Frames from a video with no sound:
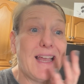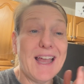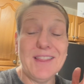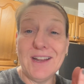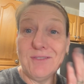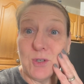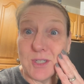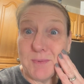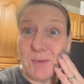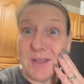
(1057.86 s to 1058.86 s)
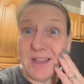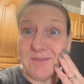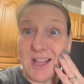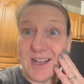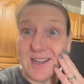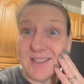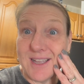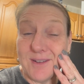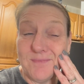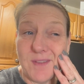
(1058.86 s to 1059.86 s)
and then of course my weekend vlog.
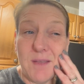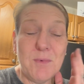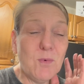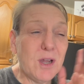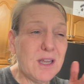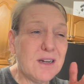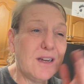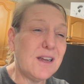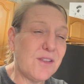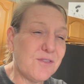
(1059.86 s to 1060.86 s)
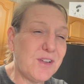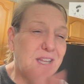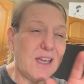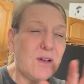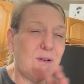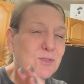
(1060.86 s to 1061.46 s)
So I've been working on another video.